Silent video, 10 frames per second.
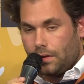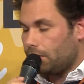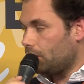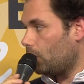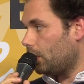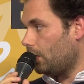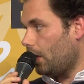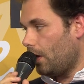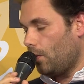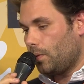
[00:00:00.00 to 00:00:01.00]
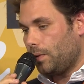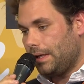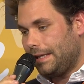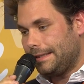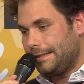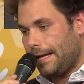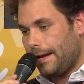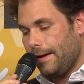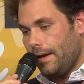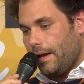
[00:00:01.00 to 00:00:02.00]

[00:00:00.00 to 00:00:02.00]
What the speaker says: and this is what we did this year.